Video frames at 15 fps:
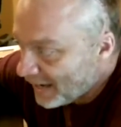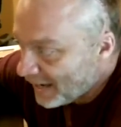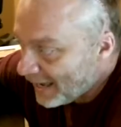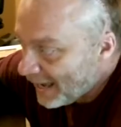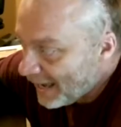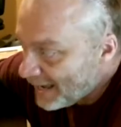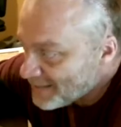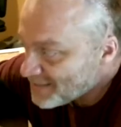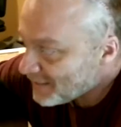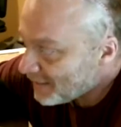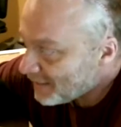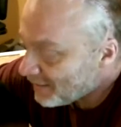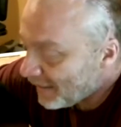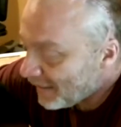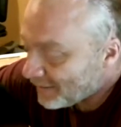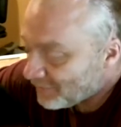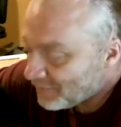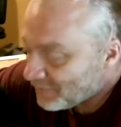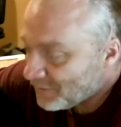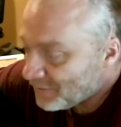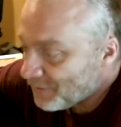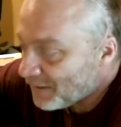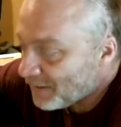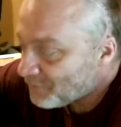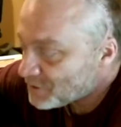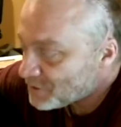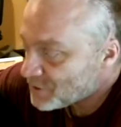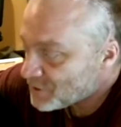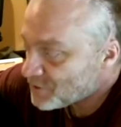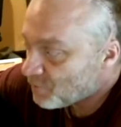has to, like, if I
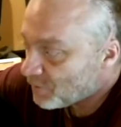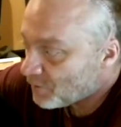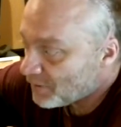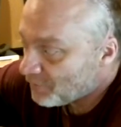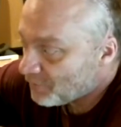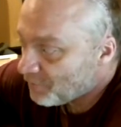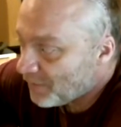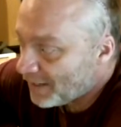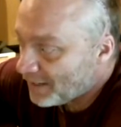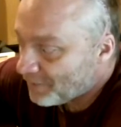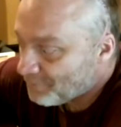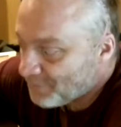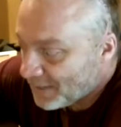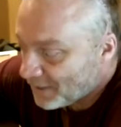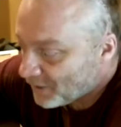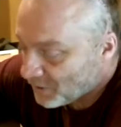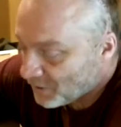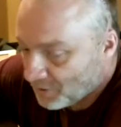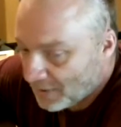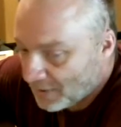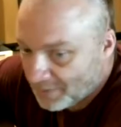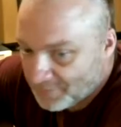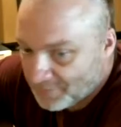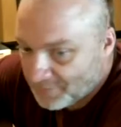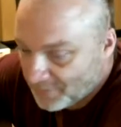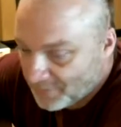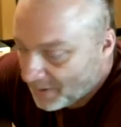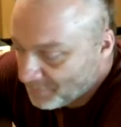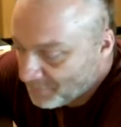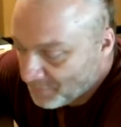just wanted to write a paragraph that
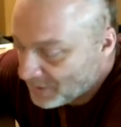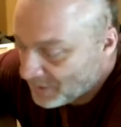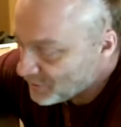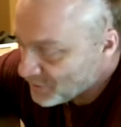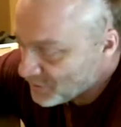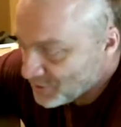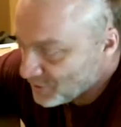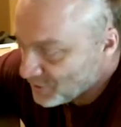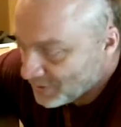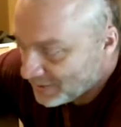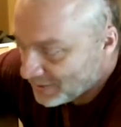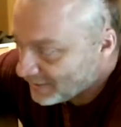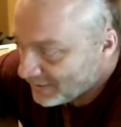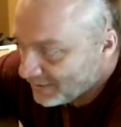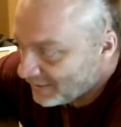I might just do in